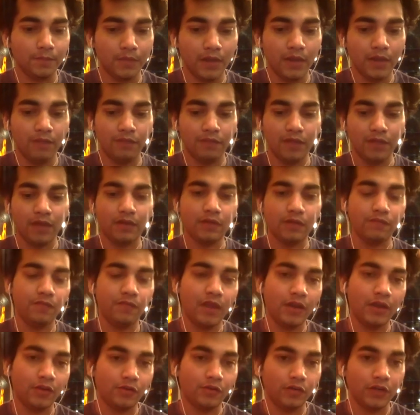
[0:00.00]
if their
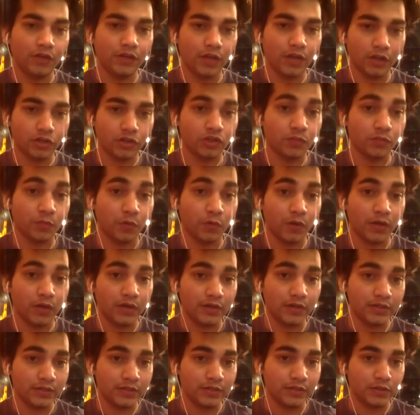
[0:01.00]
inventory touch point
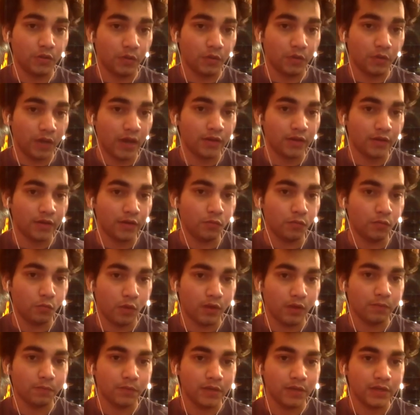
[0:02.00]
is located in
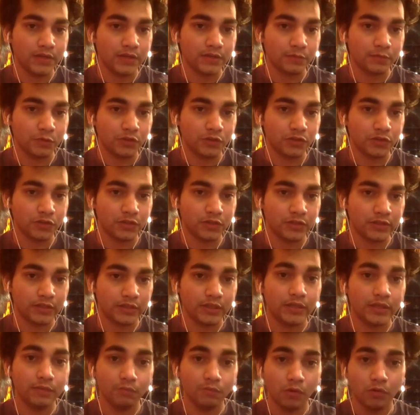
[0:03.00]
one place, which is
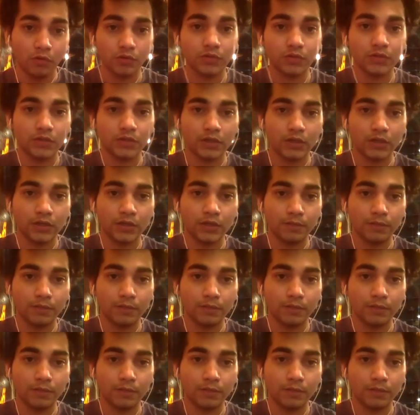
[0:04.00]
the most